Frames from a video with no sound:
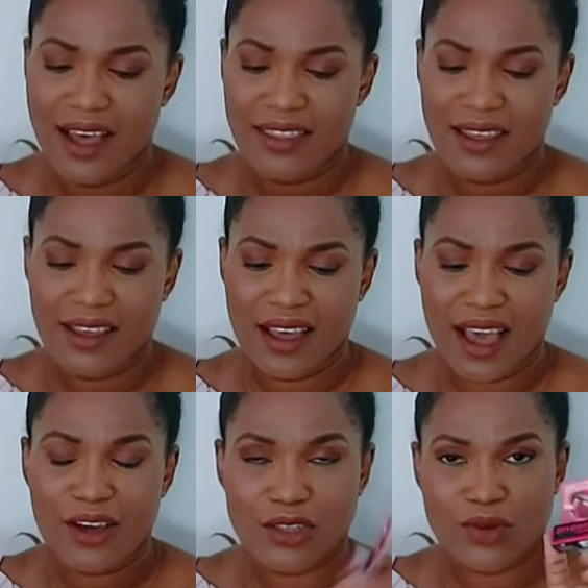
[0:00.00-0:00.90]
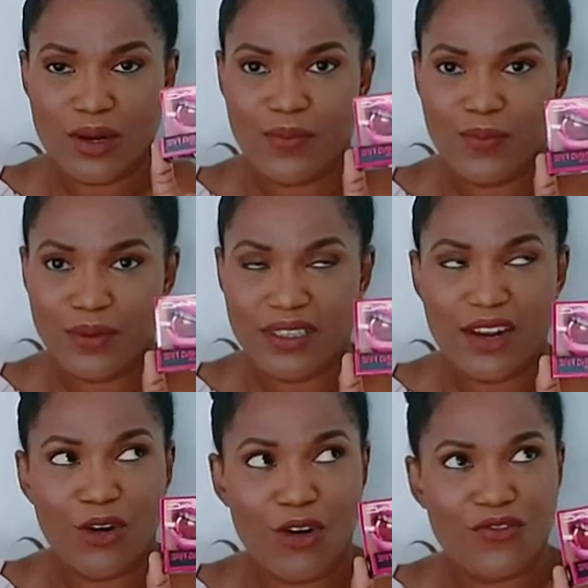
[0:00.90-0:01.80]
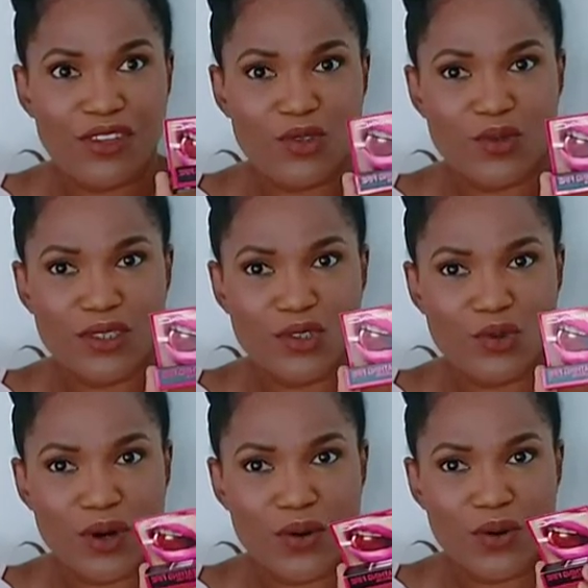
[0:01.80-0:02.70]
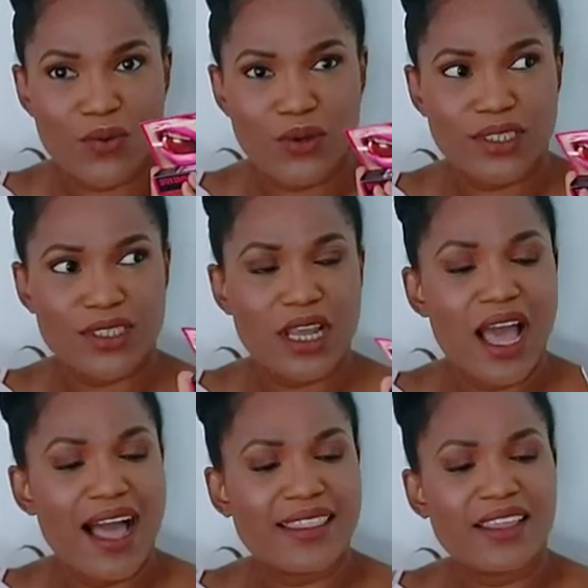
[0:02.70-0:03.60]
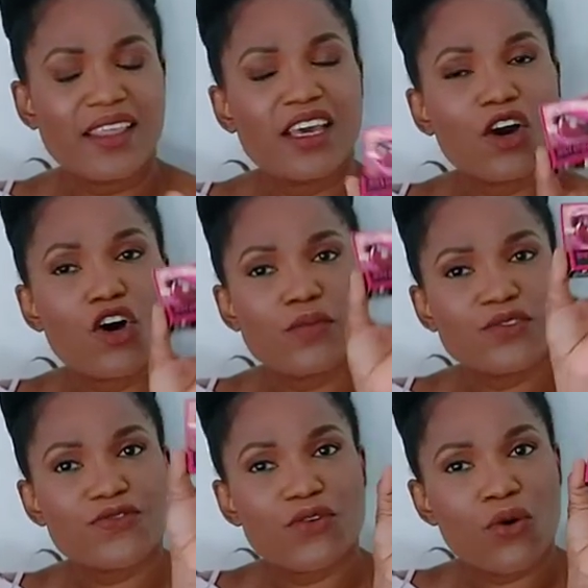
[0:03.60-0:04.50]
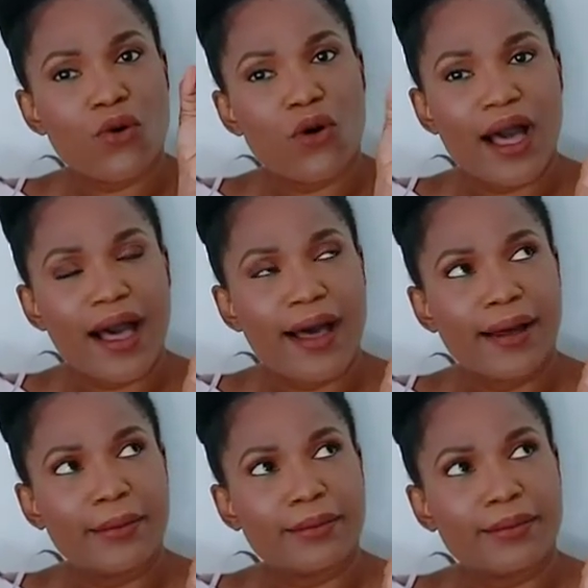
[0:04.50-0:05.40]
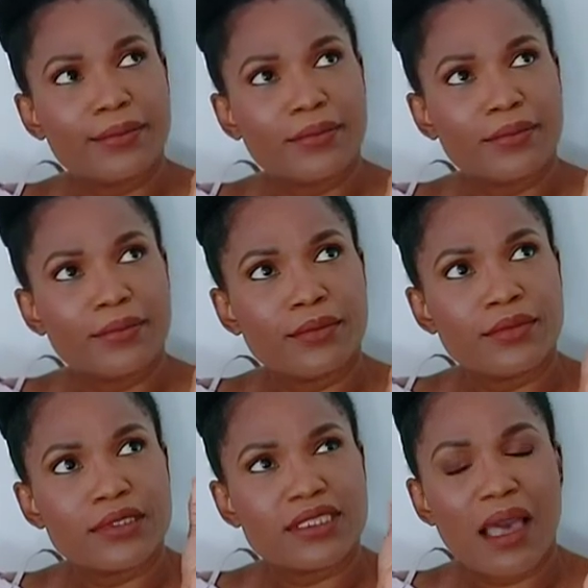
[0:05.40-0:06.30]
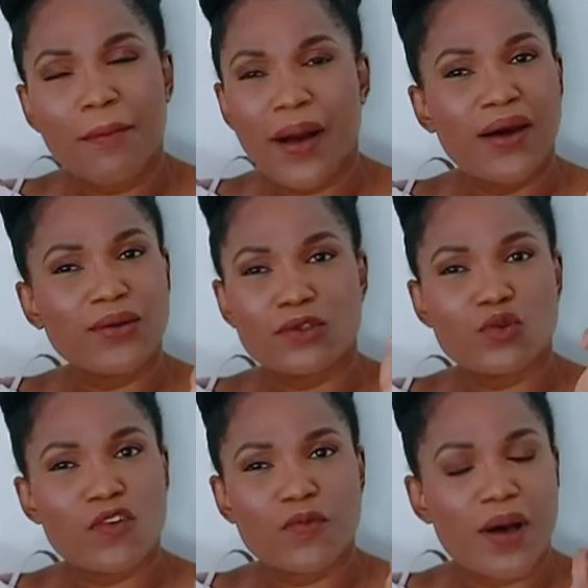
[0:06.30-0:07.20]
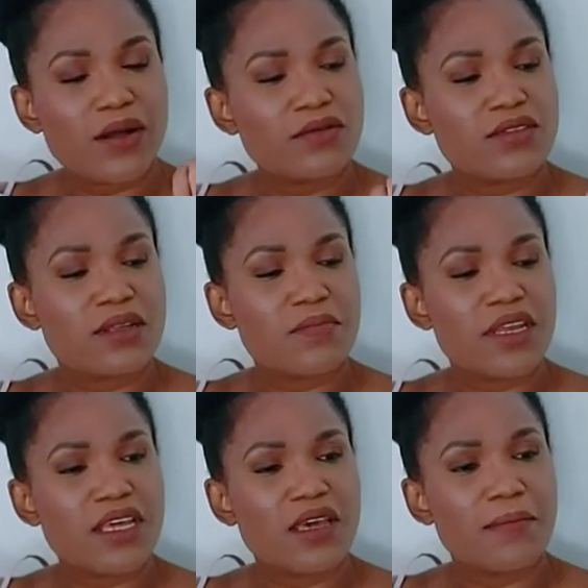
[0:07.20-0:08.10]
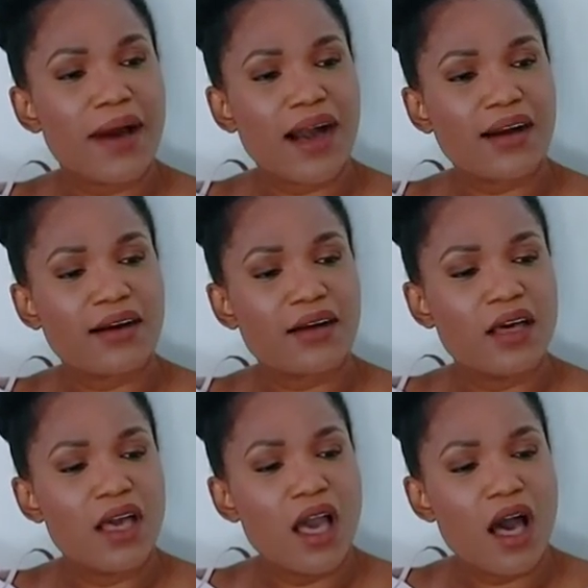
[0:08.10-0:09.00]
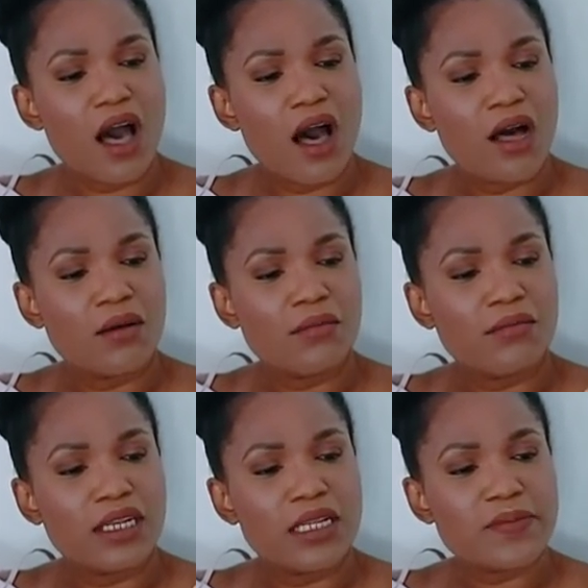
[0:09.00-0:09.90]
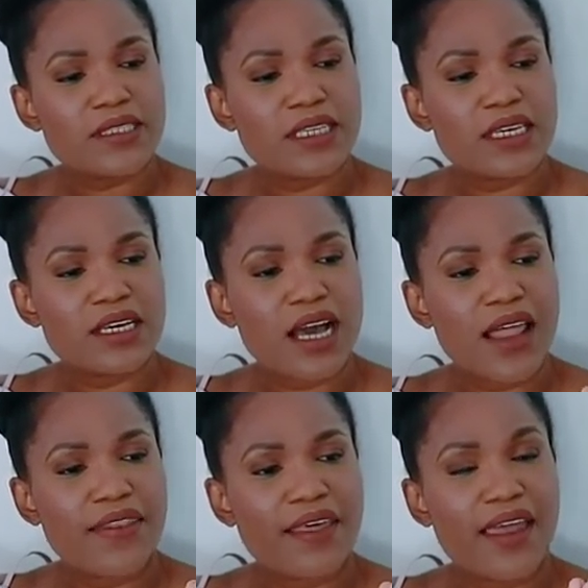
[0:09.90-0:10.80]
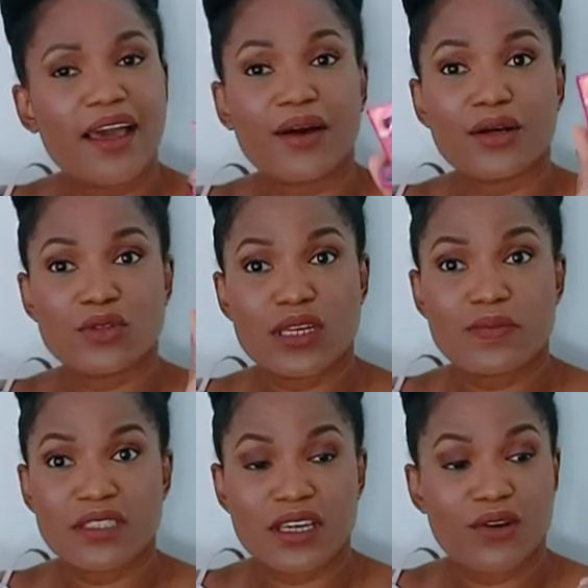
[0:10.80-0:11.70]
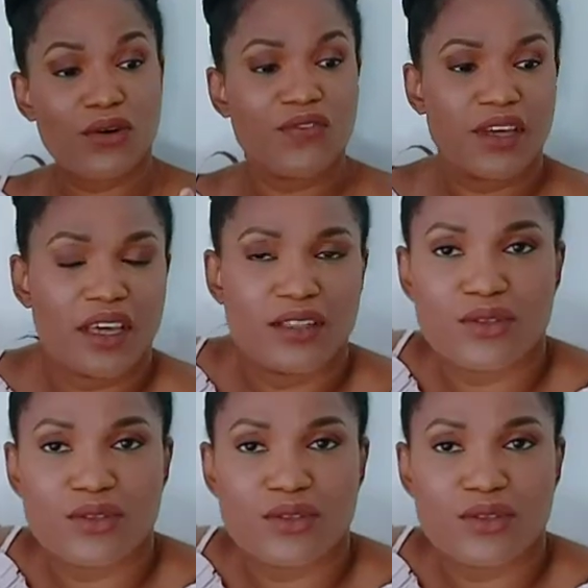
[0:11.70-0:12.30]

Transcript: I think I got 20% off this one as well, which I think it comes for £10 or £12, the mini MAC lipstick. And then I got 20% off again.